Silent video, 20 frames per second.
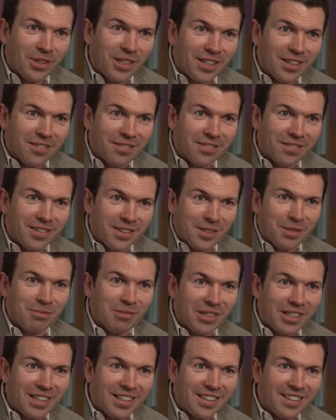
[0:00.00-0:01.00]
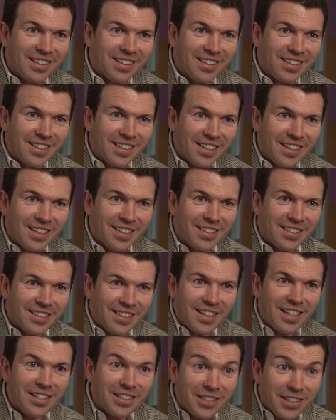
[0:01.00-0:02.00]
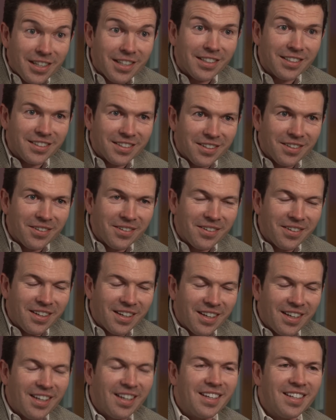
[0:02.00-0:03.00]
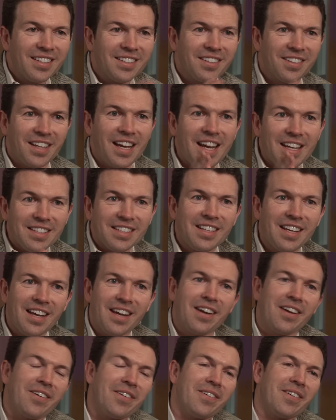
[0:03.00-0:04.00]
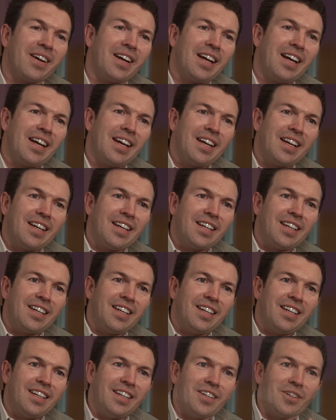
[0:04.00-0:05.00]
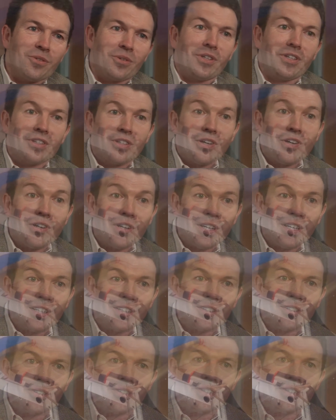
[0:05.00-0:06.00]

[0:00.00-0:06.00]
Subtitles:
we give this money to the kids to get shots too?" So that's how, when you're talking to